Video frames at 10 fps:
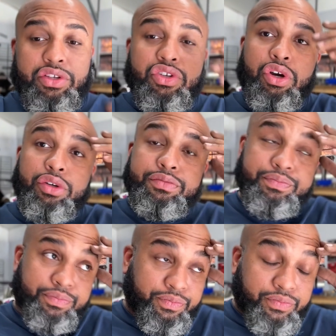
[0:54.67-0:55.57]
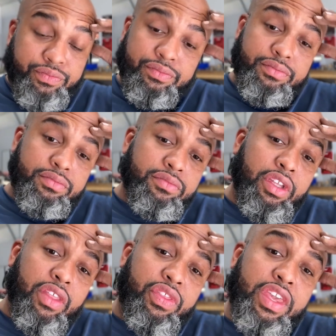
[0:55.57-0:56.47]
So
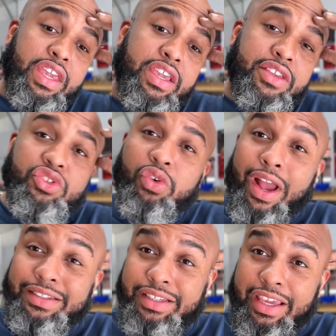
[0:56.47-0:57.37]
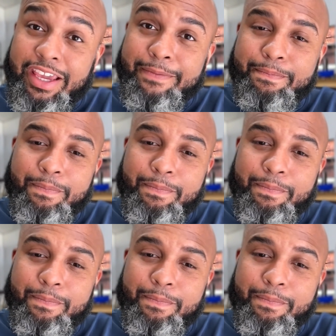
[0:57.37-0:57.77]
the Tri-Z